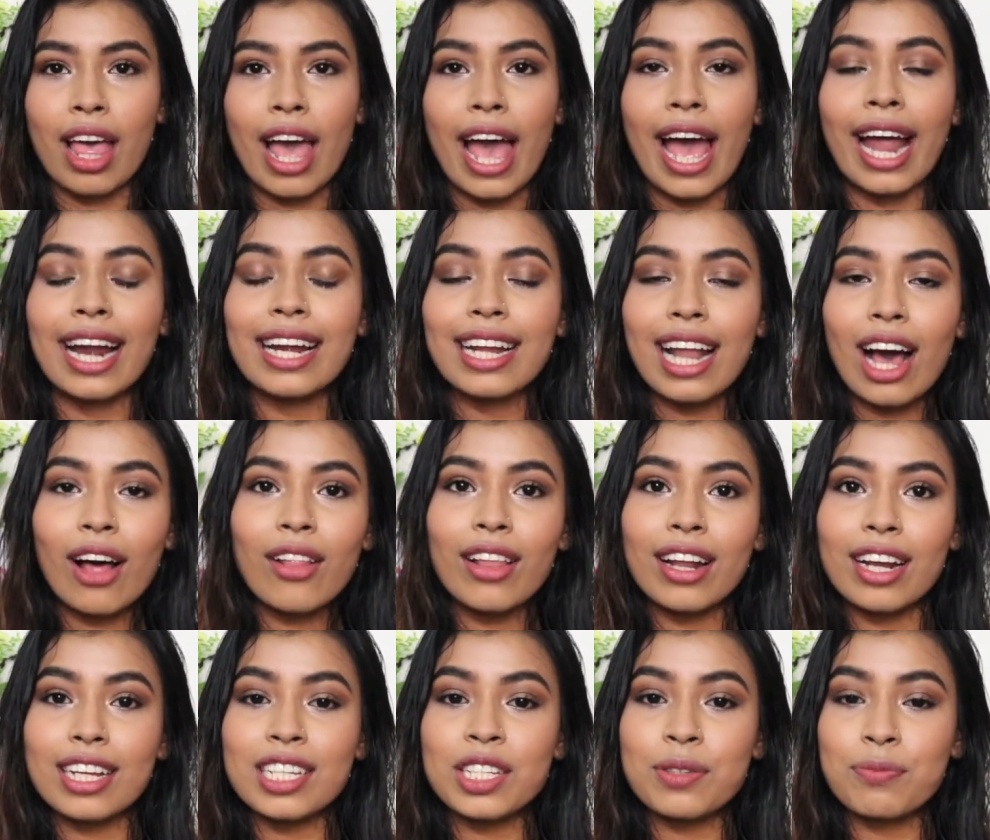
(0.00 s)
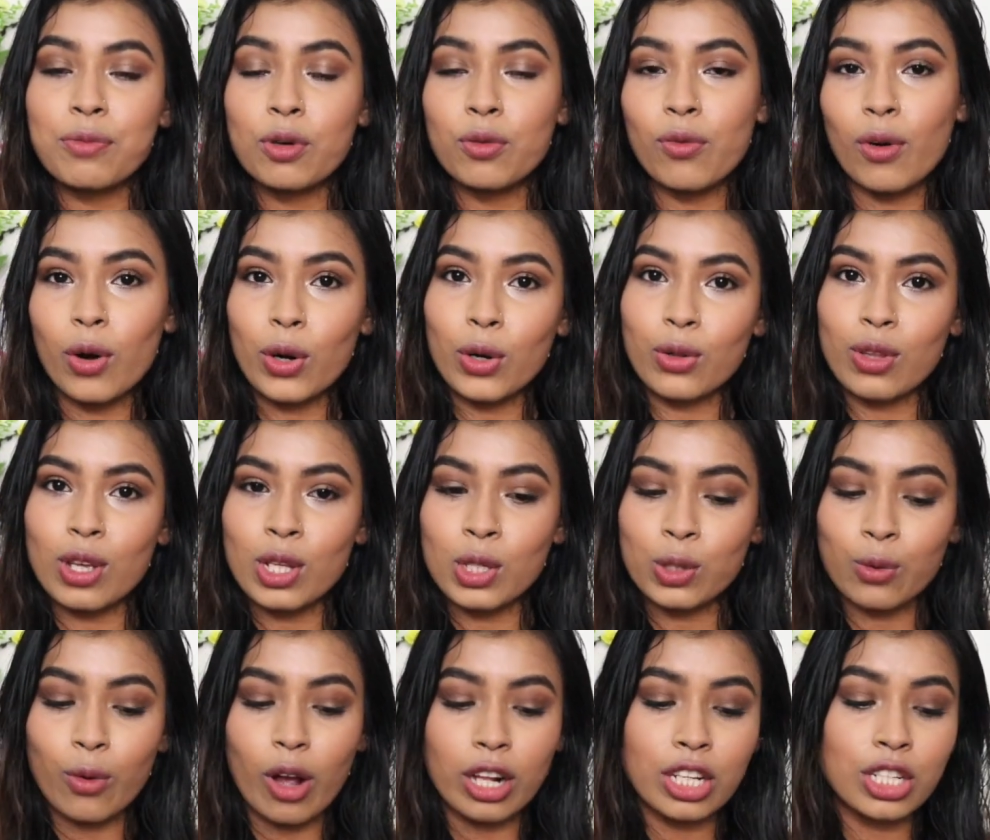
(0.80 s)
And now let us move on to the
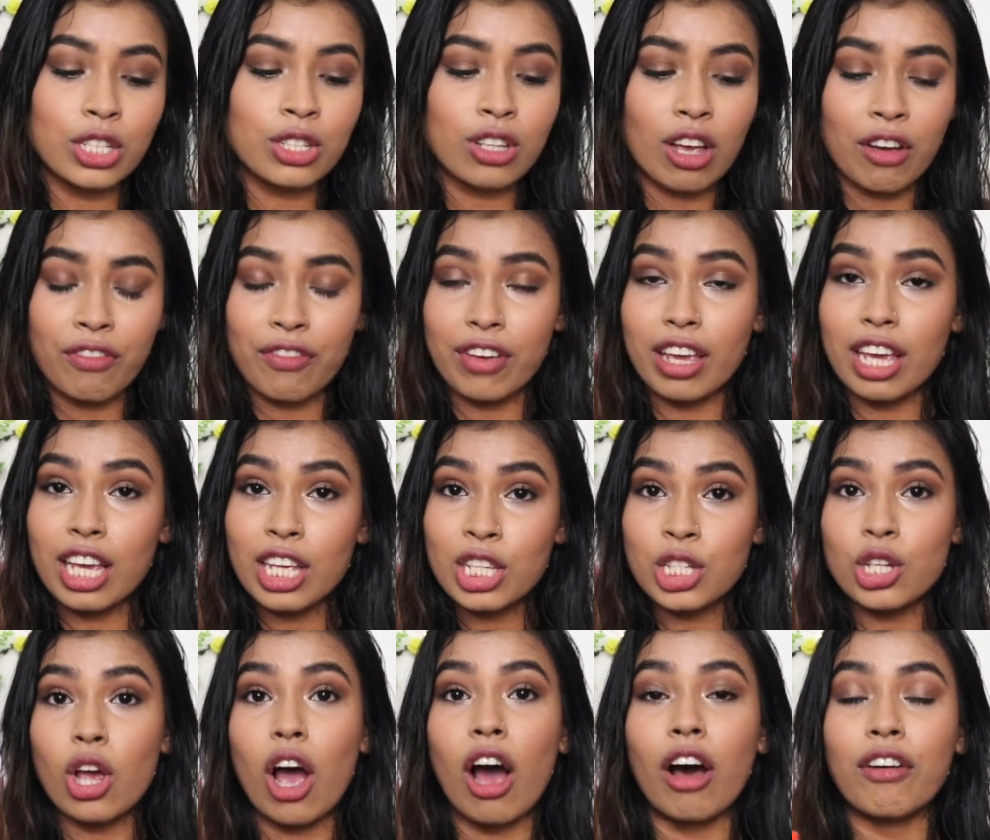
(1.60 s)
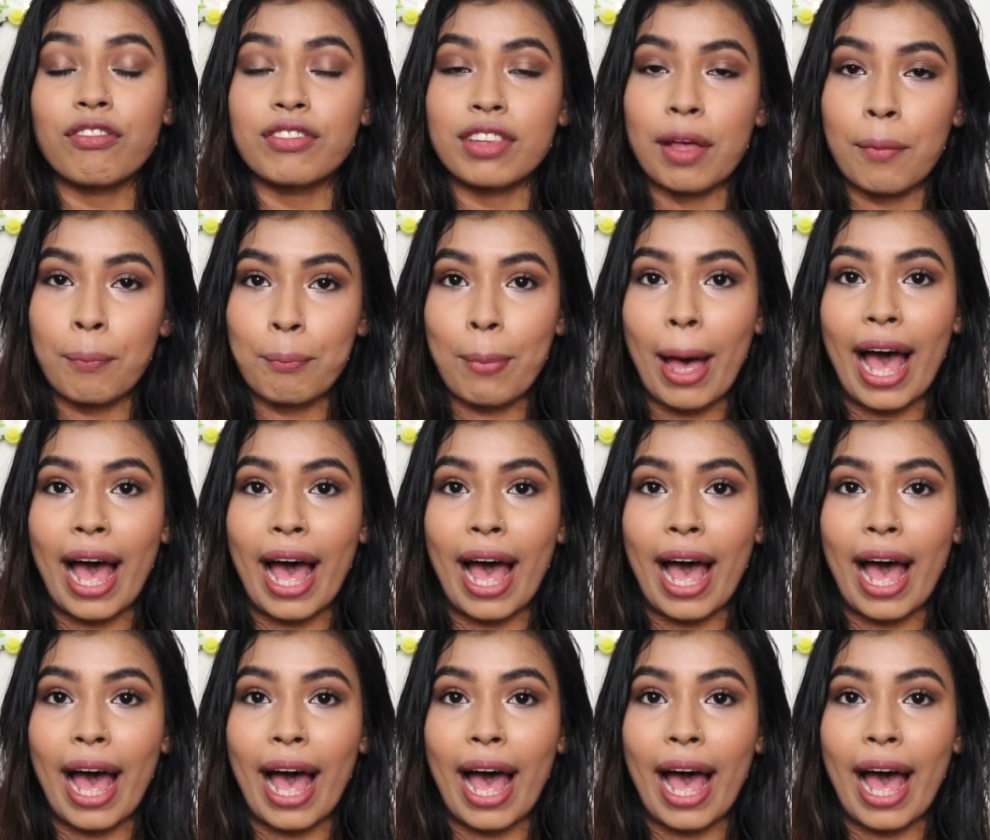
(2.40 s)
swatches of each of the